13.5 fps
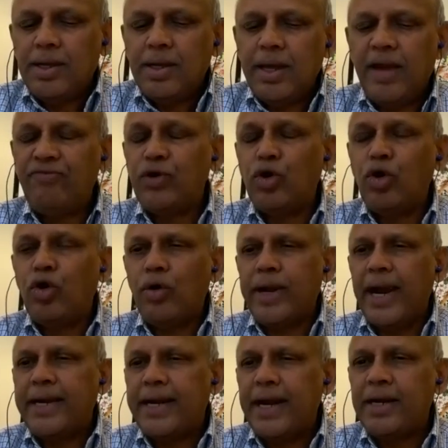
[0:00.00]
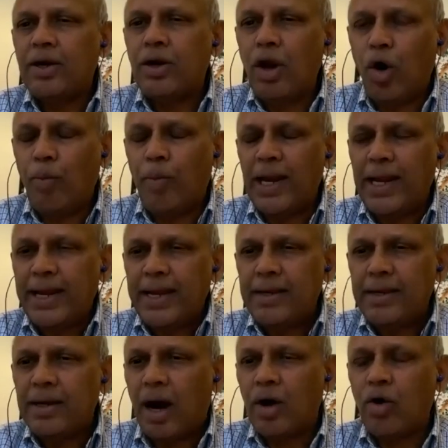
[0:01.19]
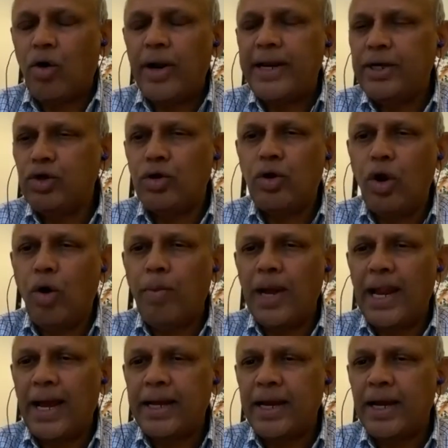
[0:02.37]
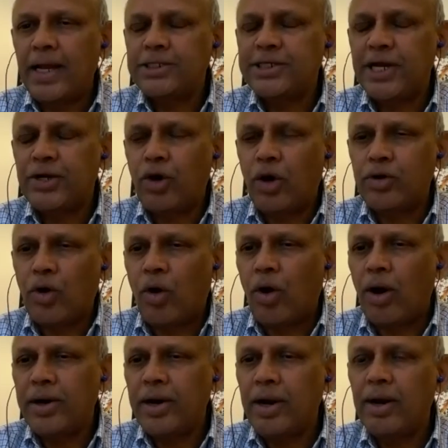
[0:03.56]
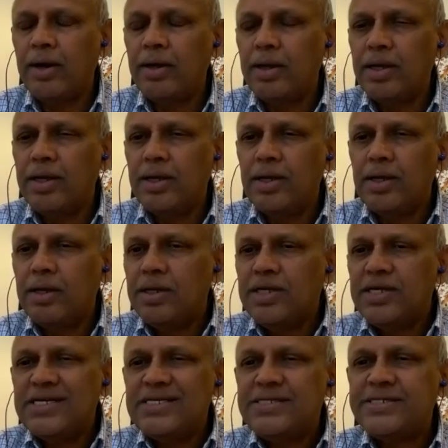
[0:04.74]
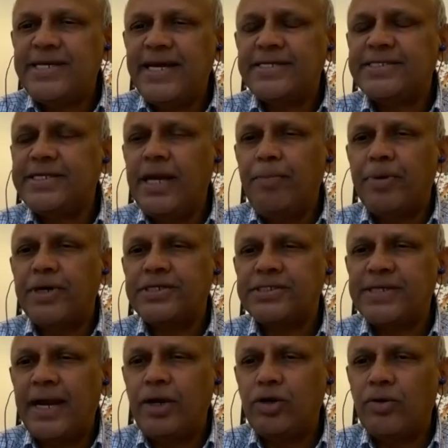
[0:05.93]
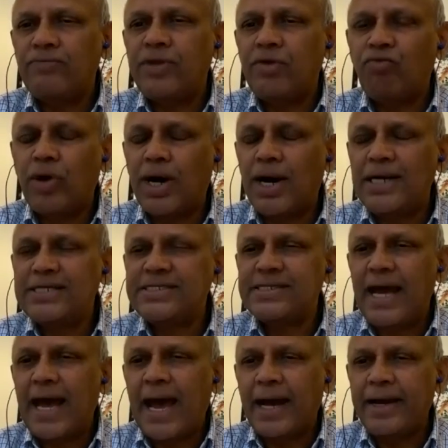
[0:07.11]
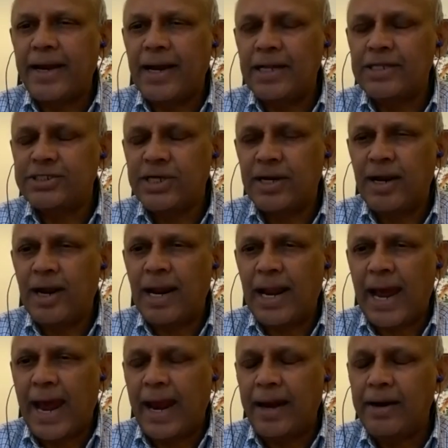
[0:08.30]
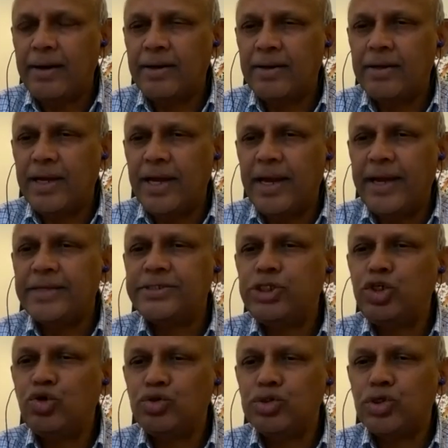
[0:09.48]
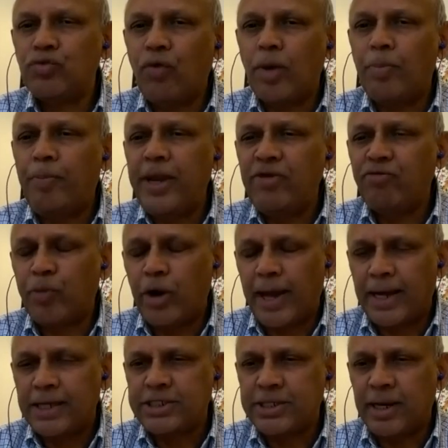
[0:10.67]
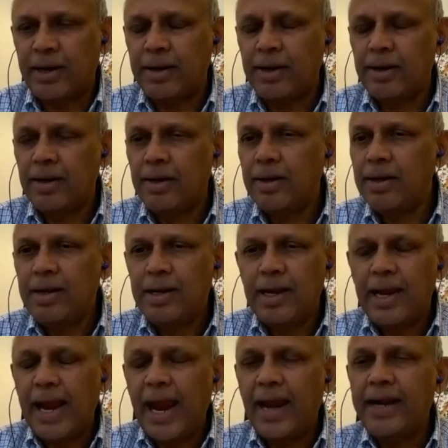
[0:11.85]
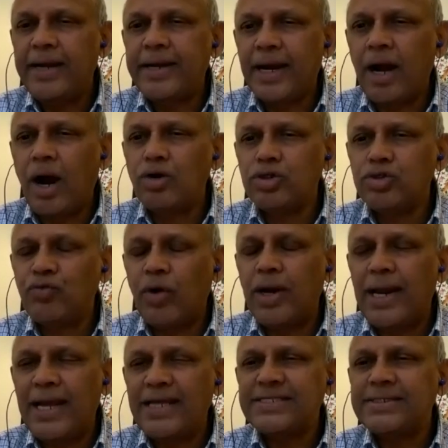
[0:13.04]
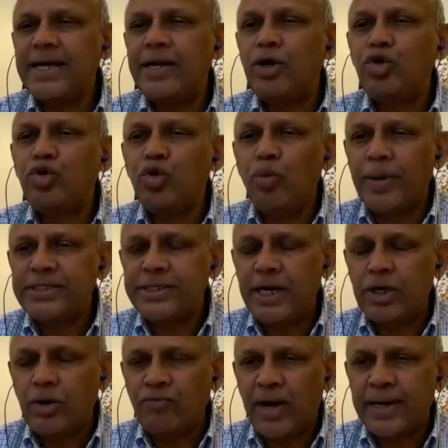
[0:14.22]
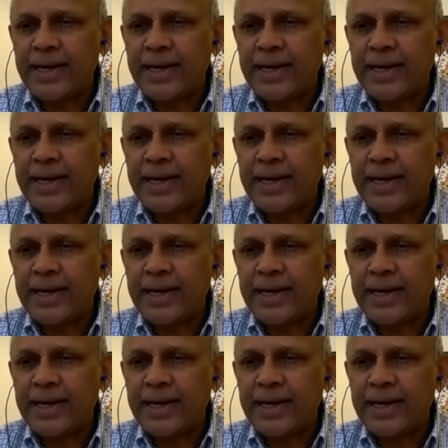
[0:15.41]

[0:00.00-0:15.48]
if you look at it globally, according to globalagriculture.org, 60% of the world's agricultural land is used for beef production, and it accounts for less than 2% of our